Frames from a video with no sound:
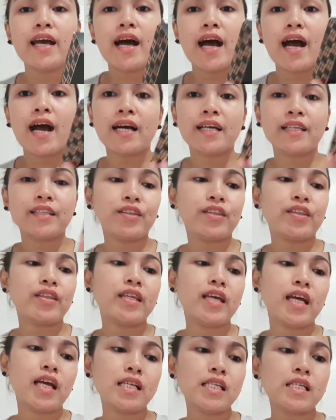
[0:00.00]
And
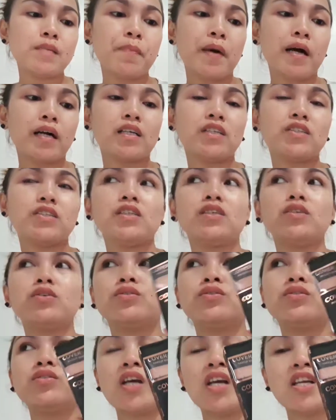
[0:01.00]
this packaging
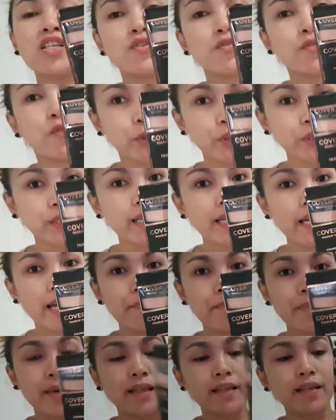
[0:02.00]
contains 40
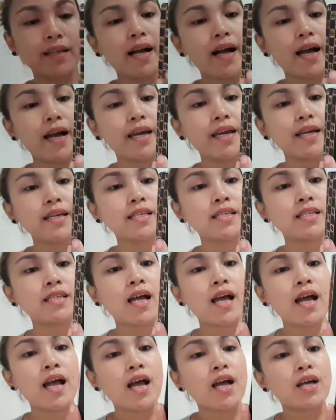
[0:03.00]
ml, guys.
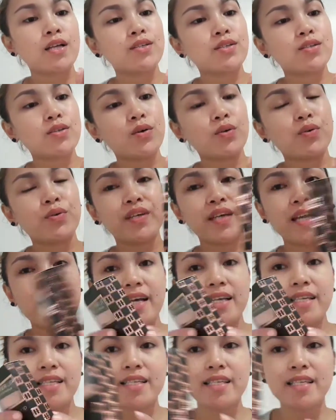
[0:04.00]
So
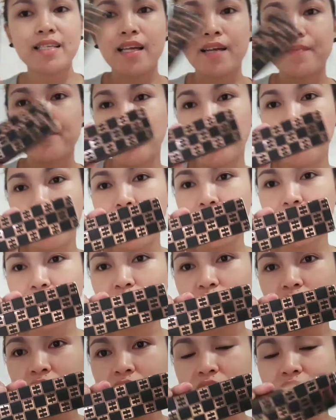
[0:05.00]
yes, the
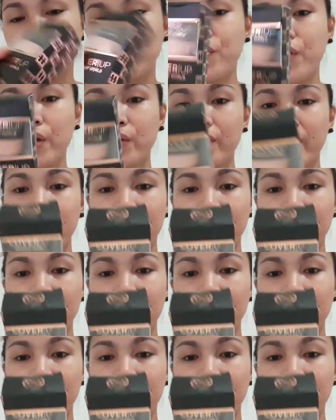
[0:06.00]
packaging is very